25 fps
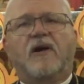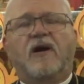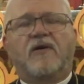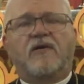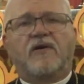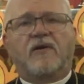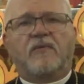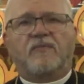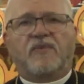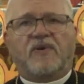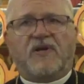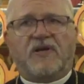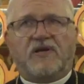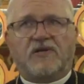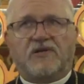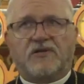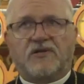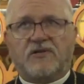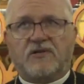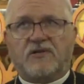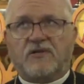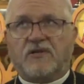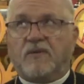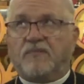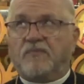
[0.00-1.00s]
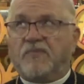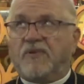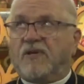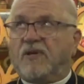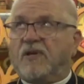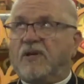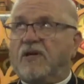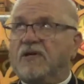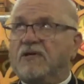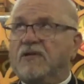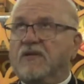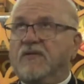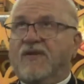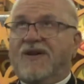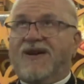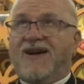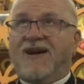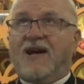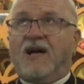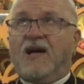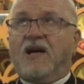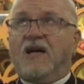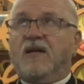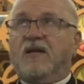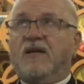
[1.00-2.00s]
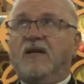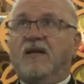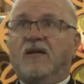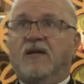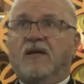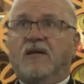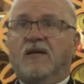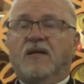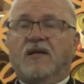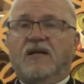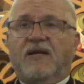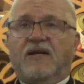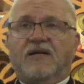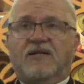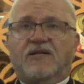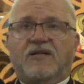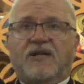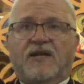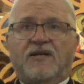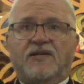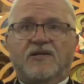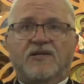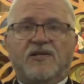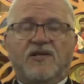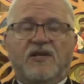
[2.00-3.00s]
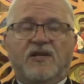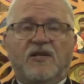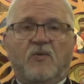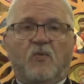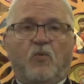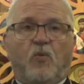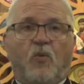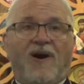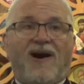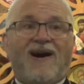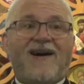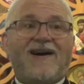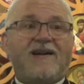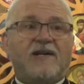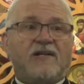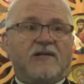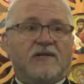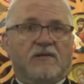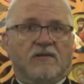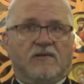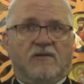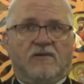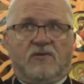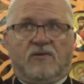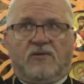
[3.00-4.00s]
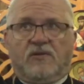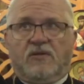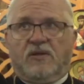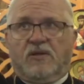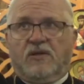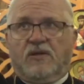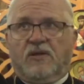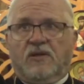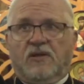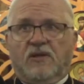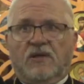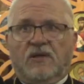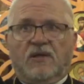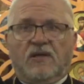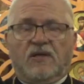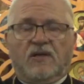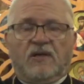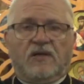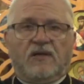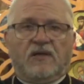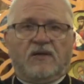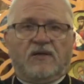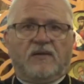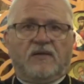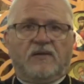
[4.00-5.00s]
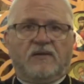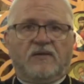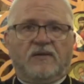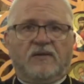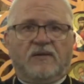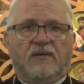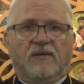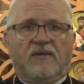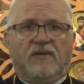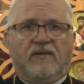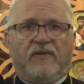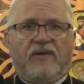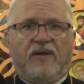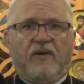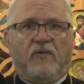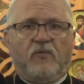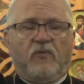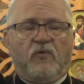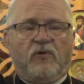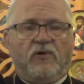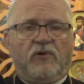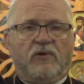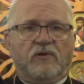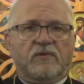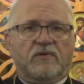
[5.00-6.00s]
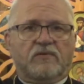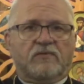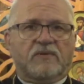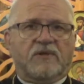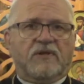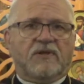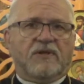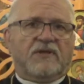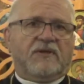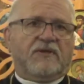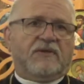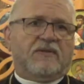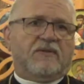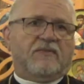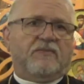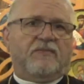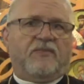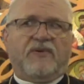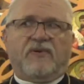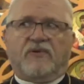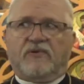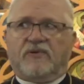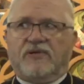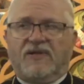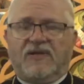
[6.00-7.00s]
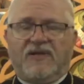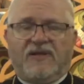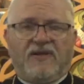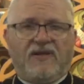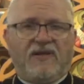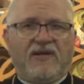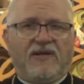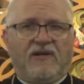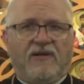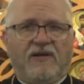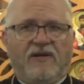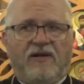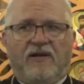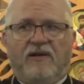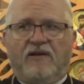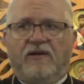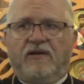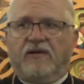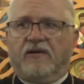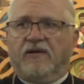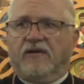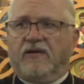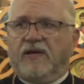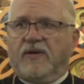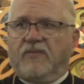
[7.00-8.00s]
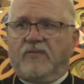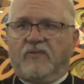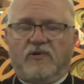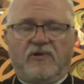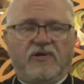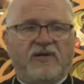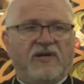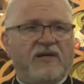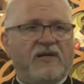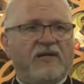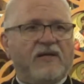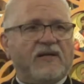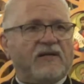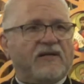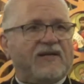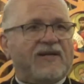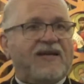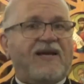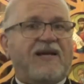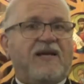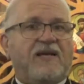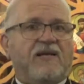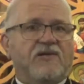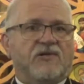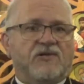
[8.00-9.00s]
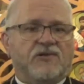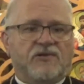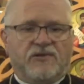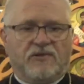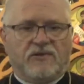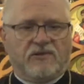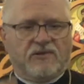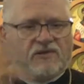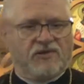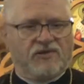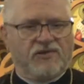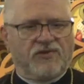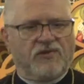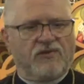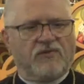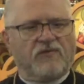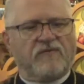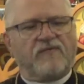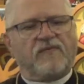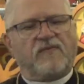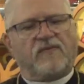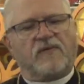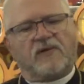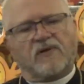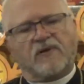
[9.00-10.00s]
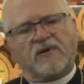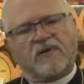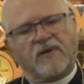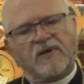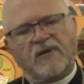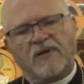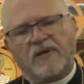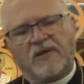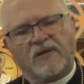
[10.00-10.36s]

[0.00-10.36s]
are other places that, because of high intensity wires that were built in their area, they were getting cancer and so forth.